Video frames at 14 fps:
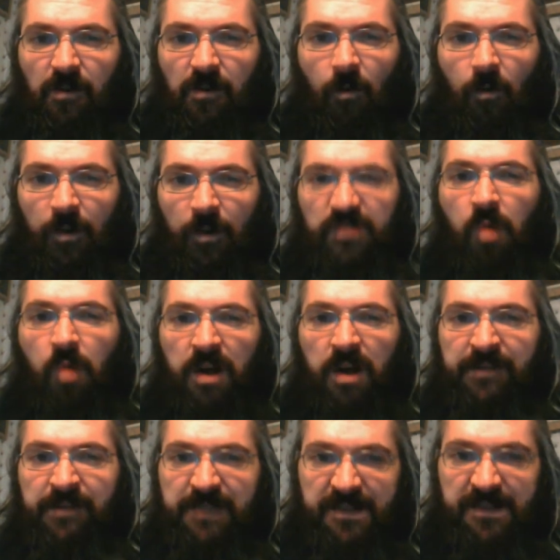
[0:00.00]
which one
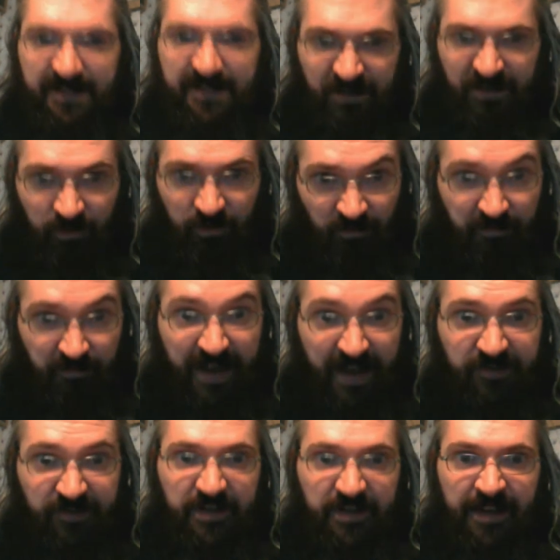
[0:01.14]
of these two
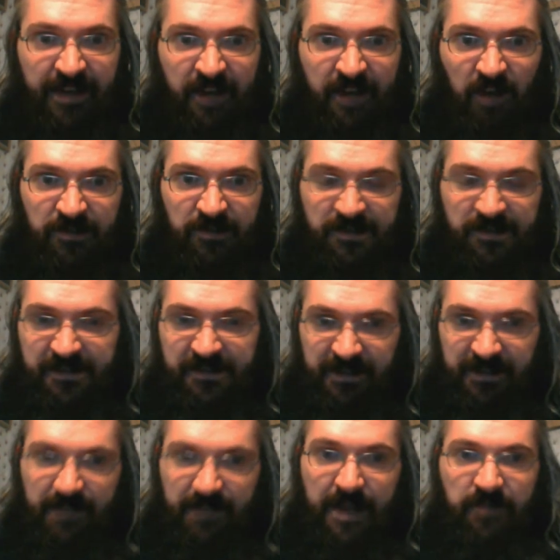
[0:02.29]
major technologies,
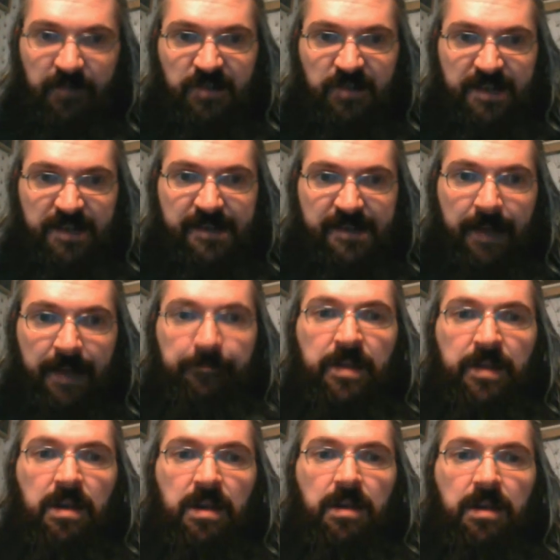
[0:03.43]
CDMA or GSM,
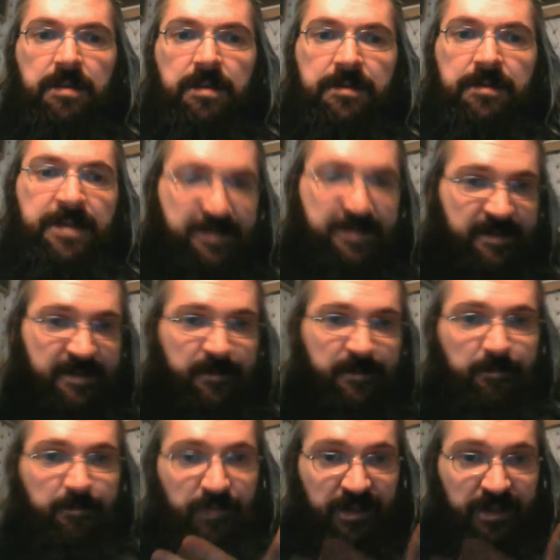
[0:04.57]
this
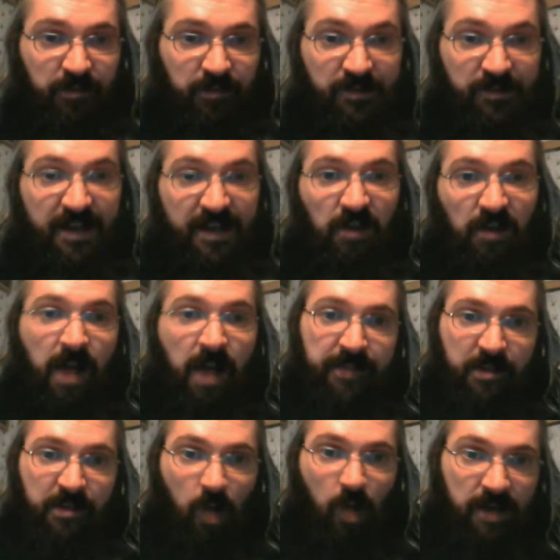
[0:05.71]
particular cell
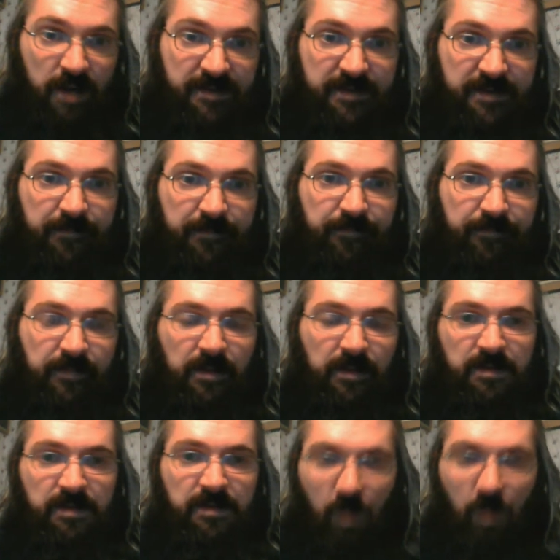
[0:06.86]
company was.
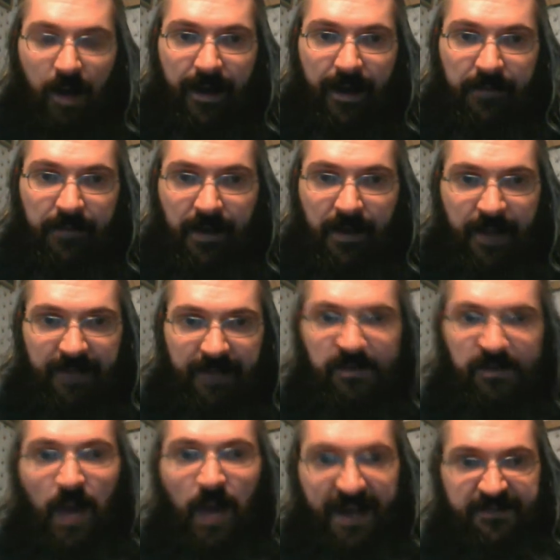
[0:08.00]
So I
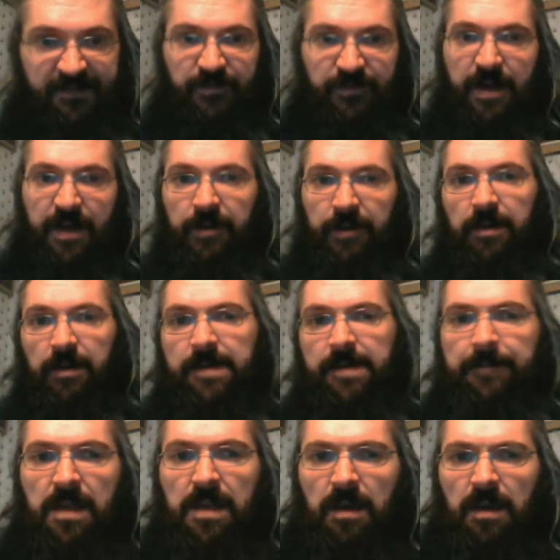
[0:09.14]
asked the trainer, I said,
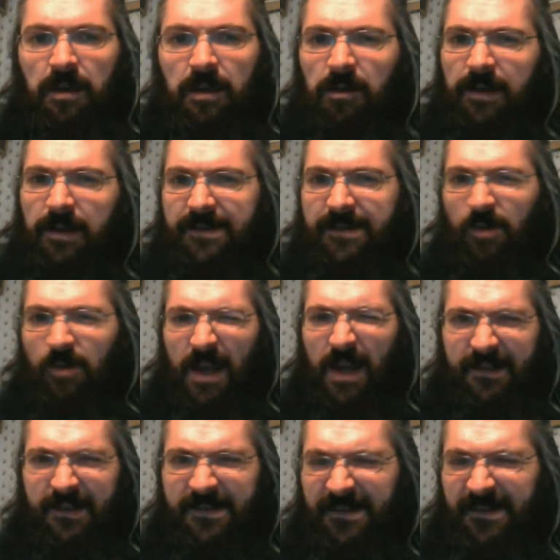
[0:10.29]
you know, so hey,
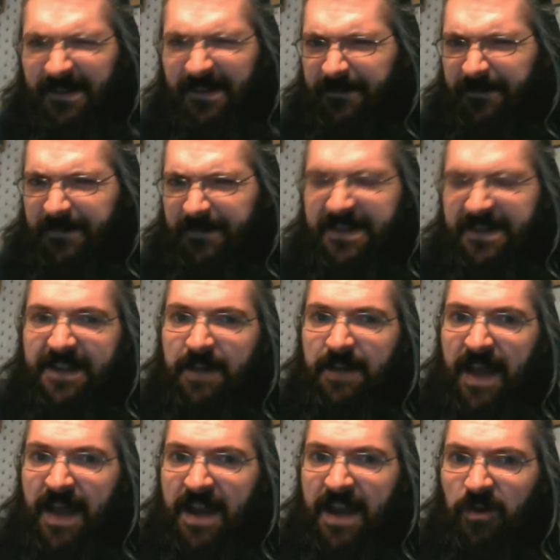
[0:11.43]
is this
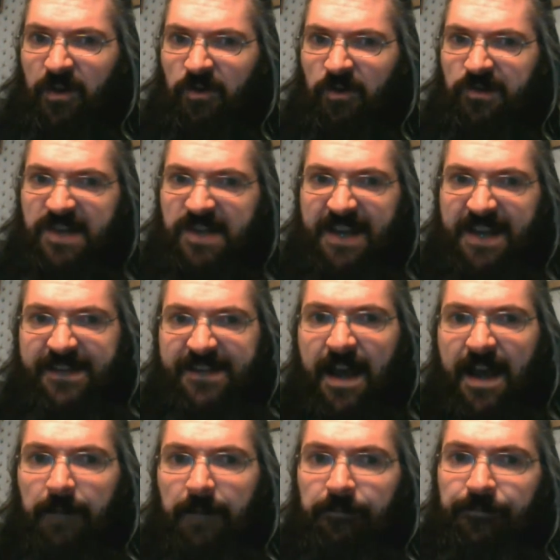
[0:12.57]
CDMA or
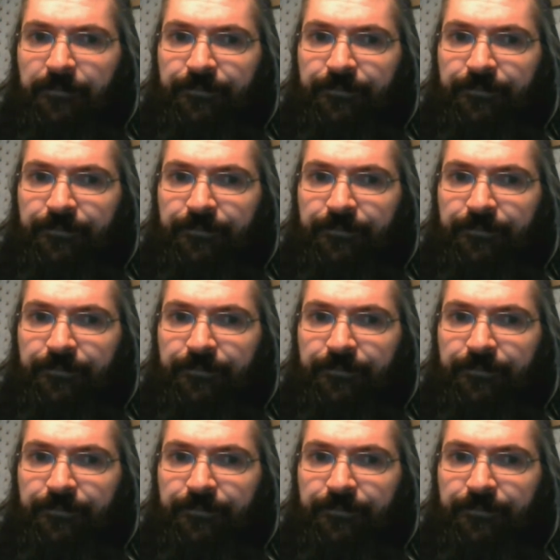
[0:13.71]
GSM?